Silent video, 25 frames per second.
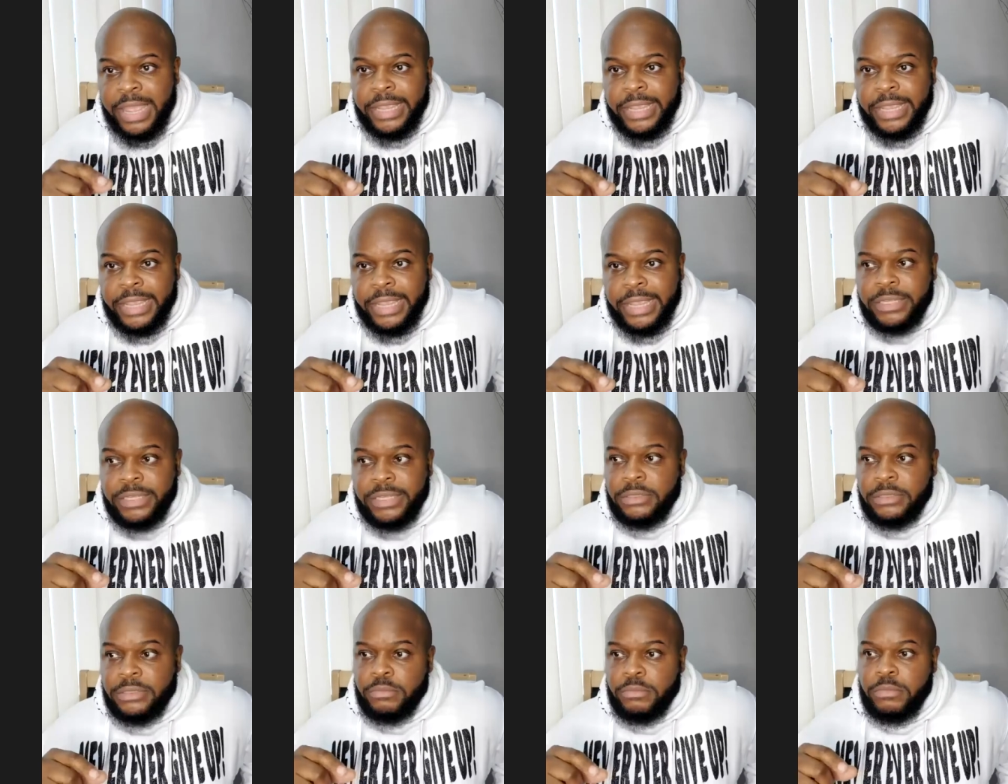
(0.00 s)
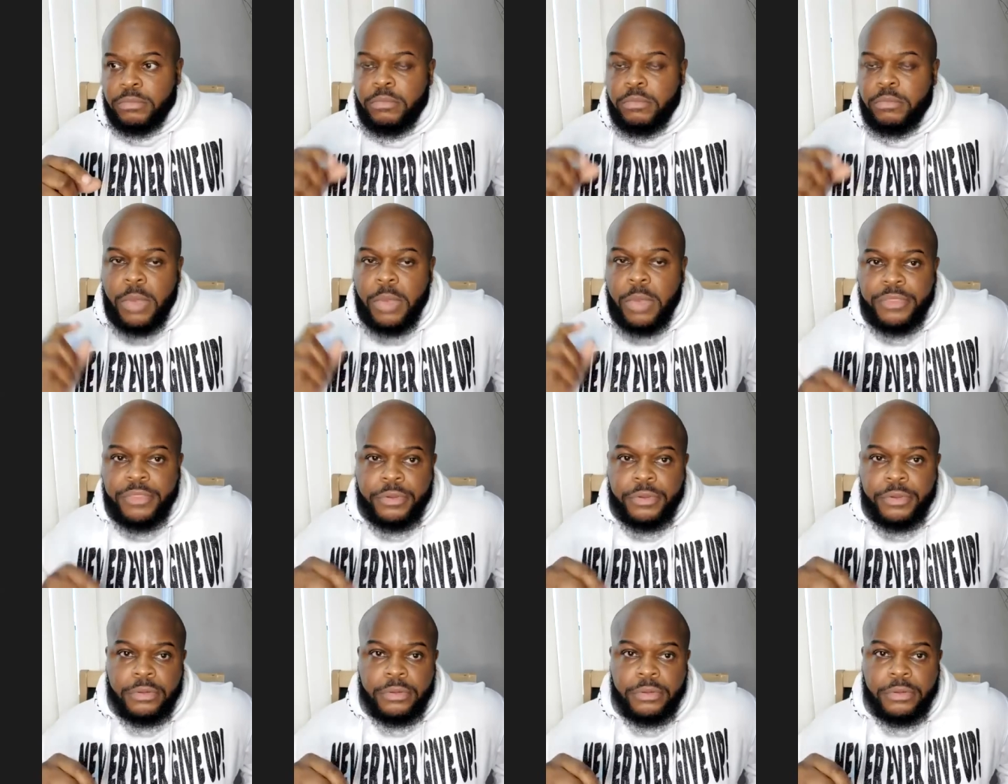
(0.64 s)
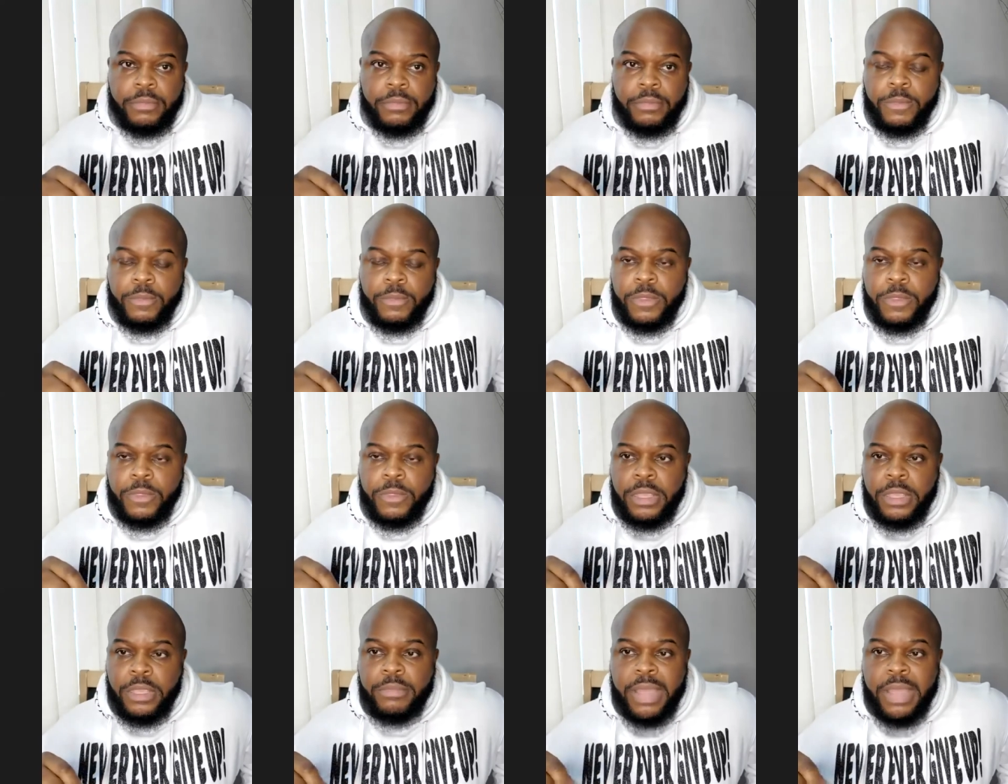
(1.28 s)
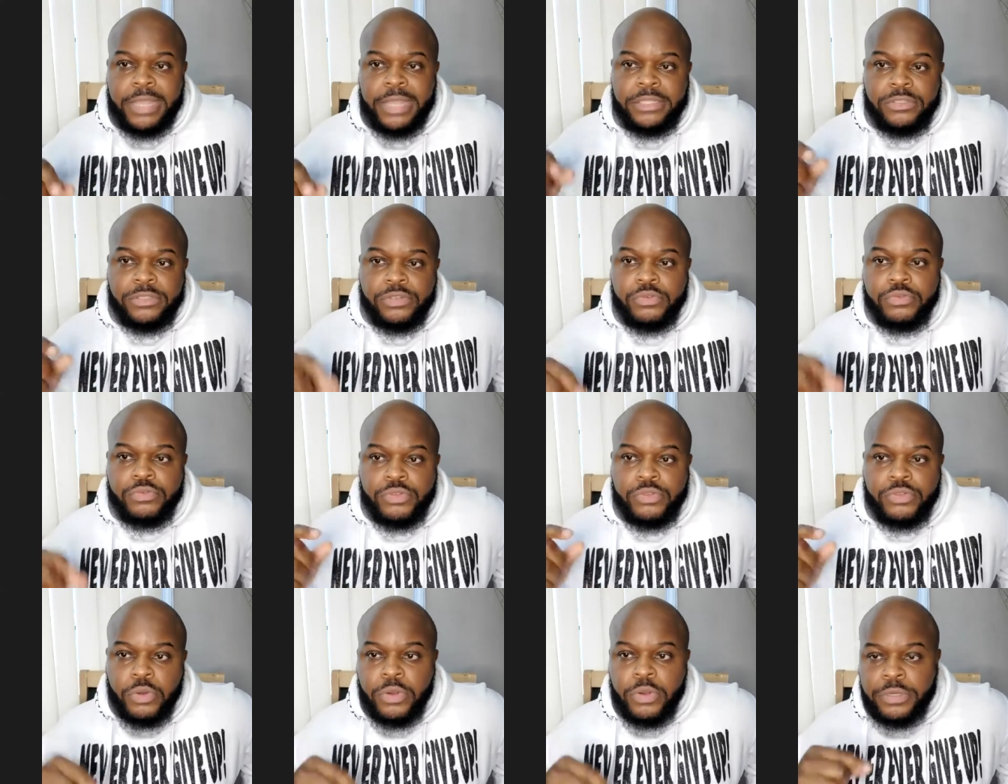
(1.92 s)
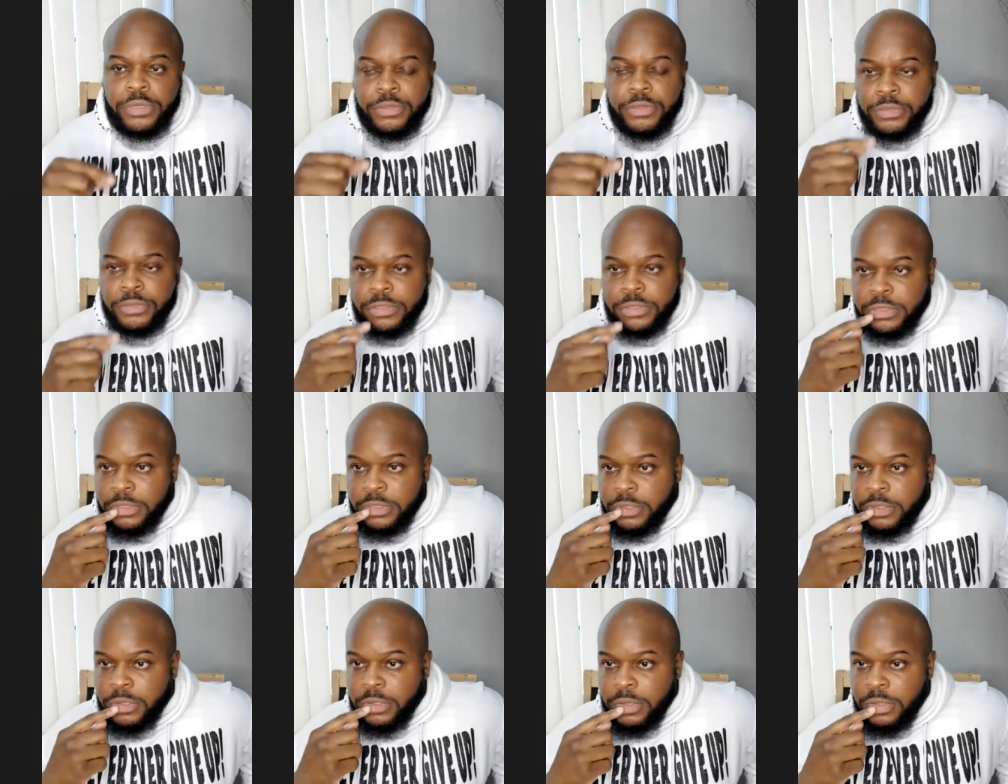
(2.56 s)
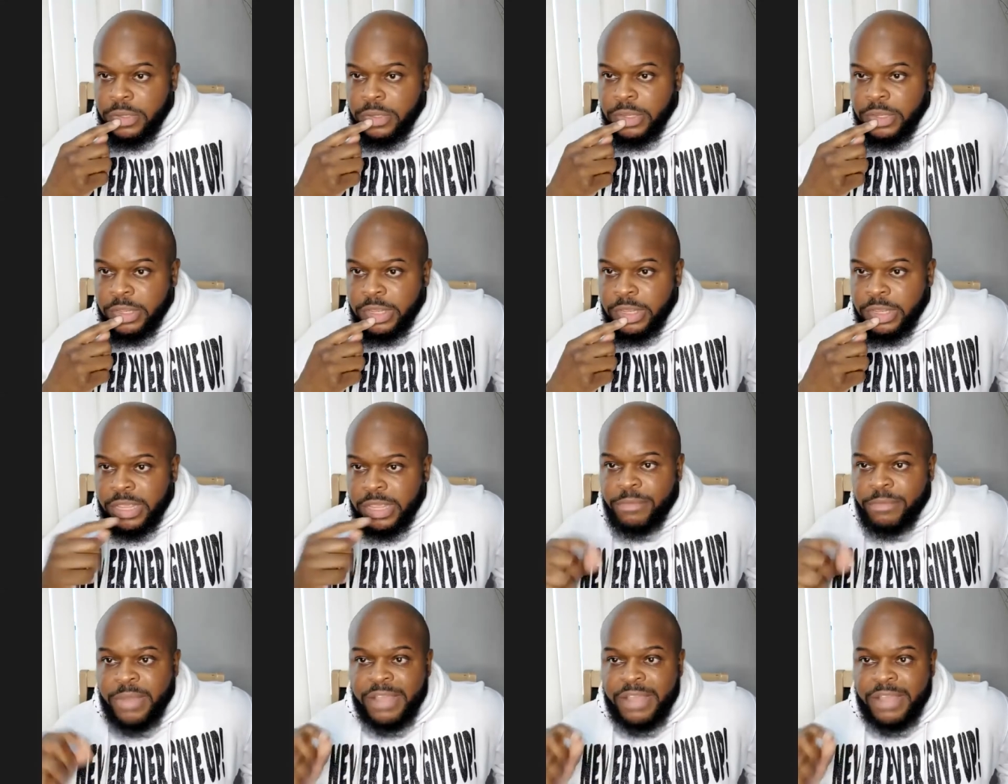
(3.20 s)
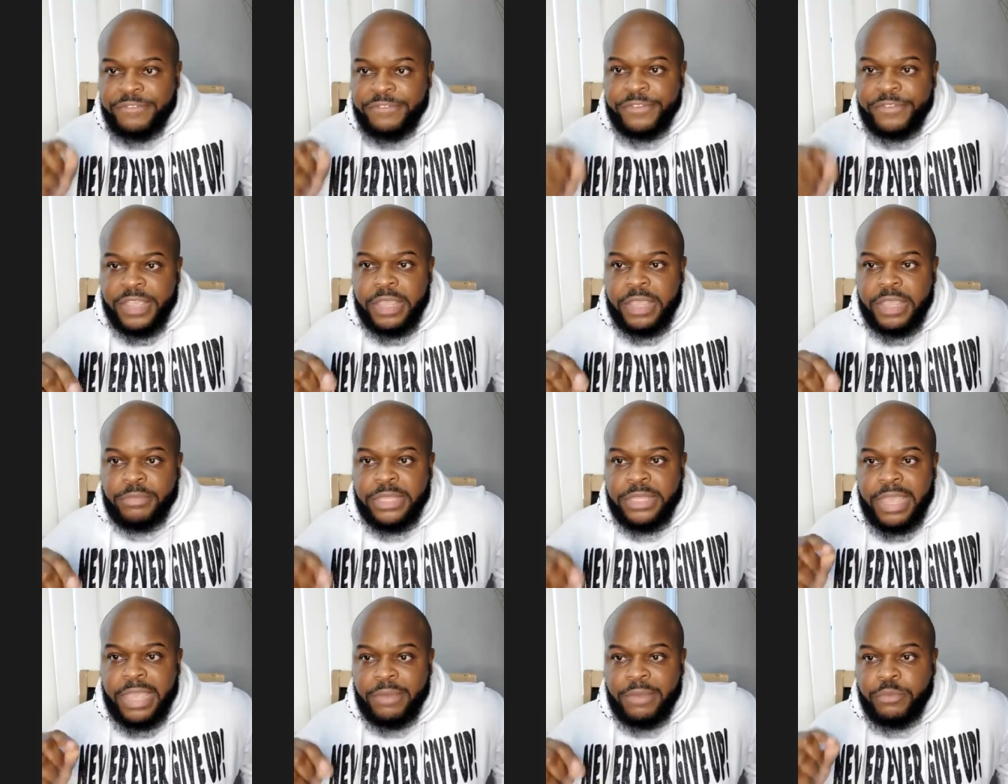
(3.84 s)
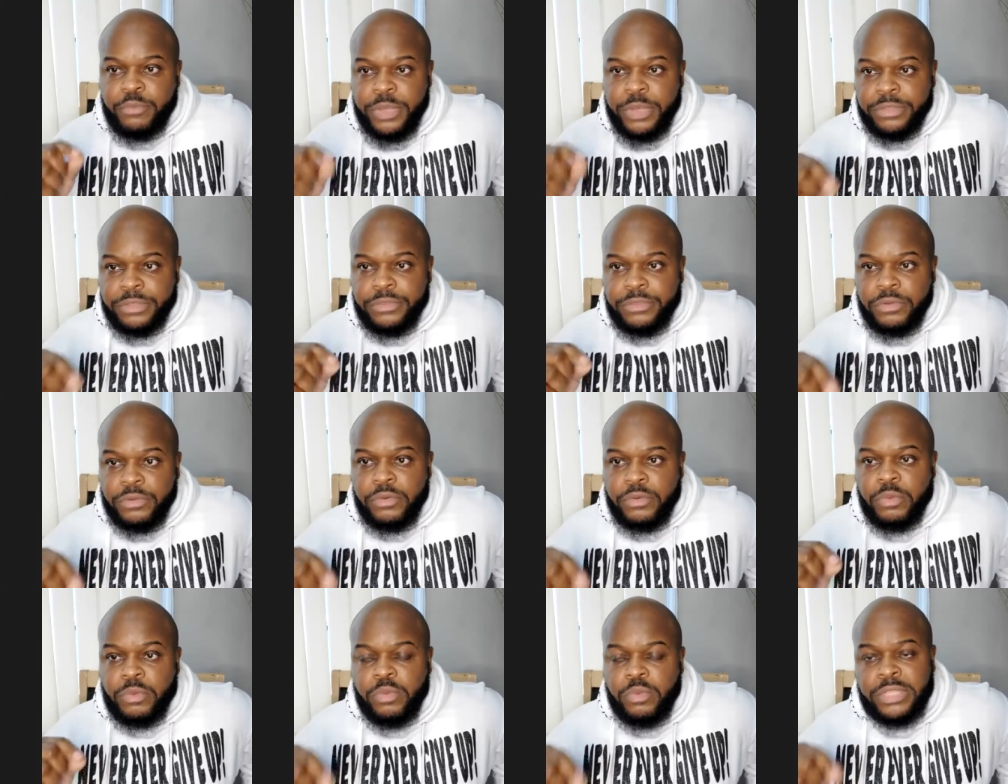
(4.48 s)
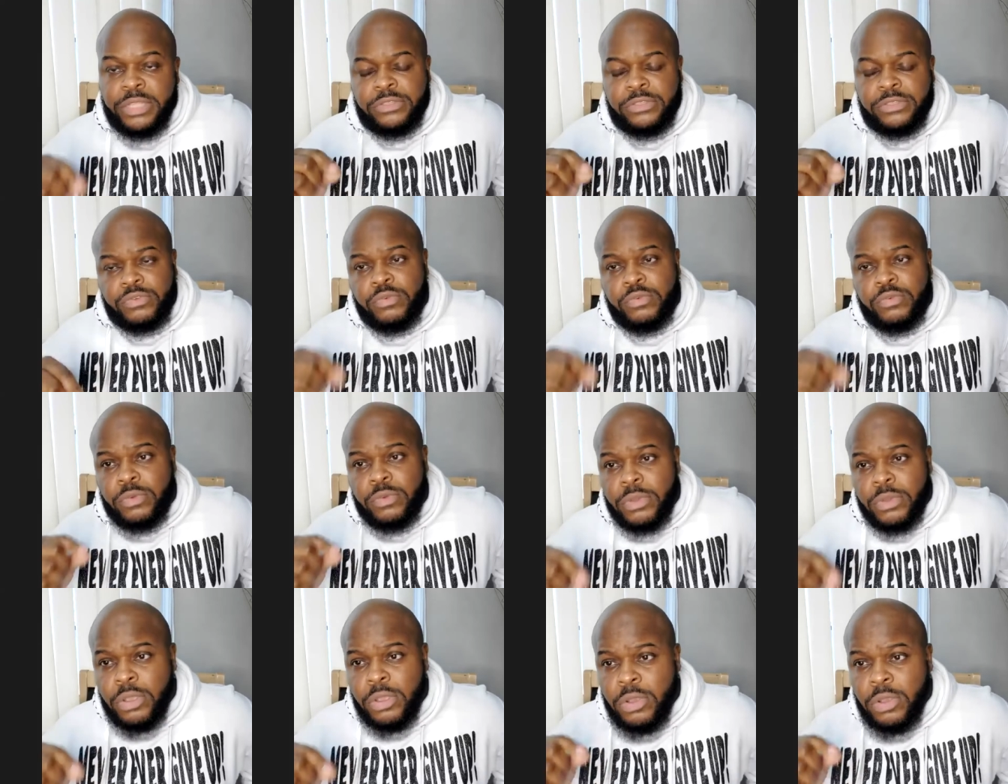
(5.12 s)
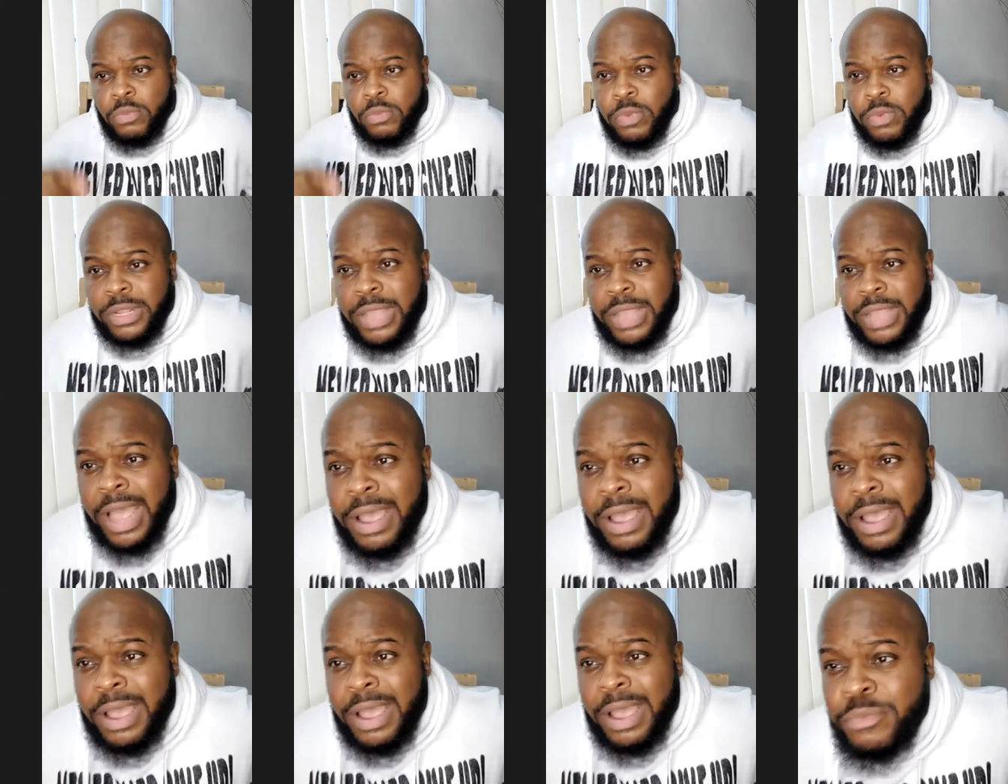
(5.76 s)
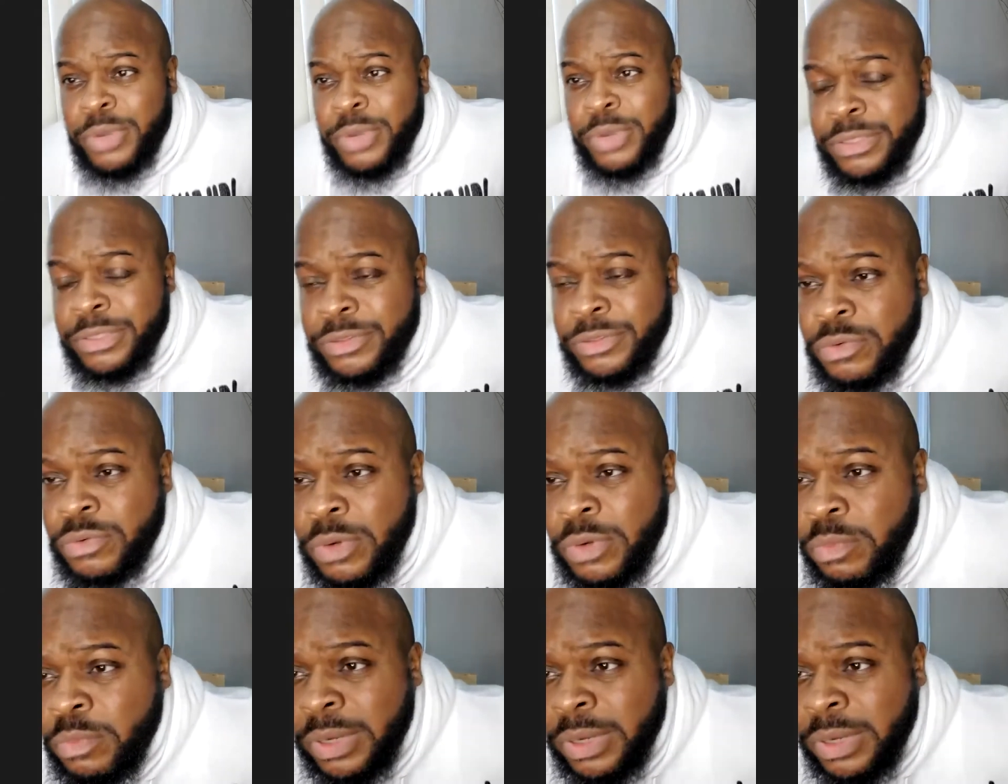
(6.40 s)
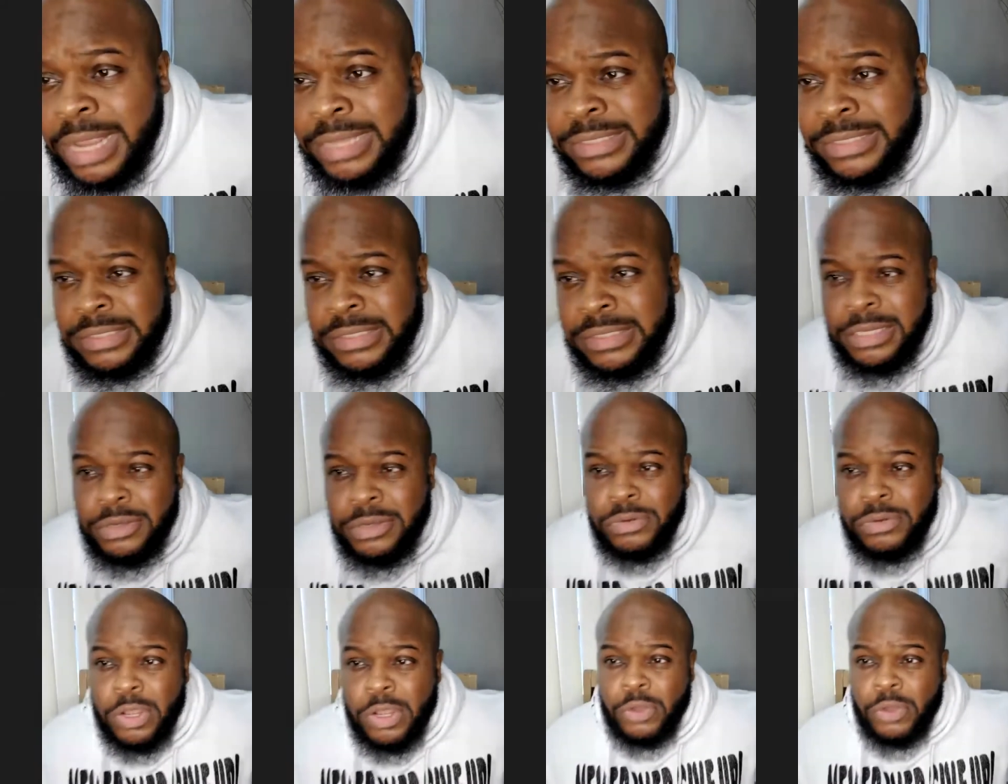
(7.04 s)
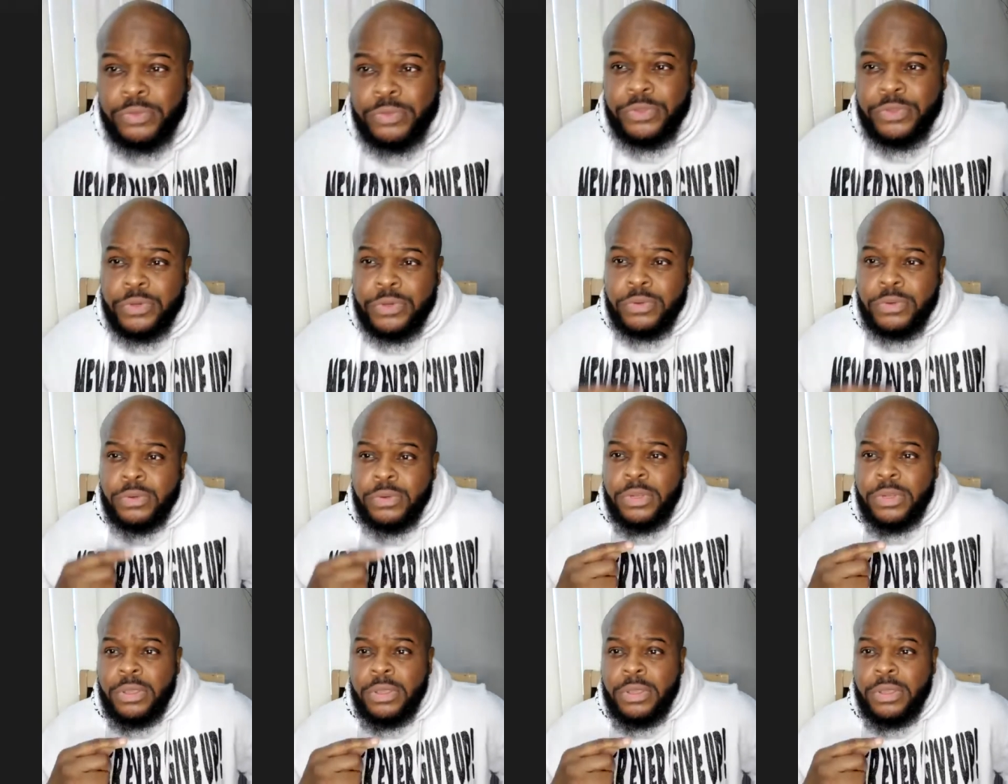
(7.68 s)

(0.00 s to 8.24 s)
mother and my two daughters and my family have went through and what to what I went through and what I still go through.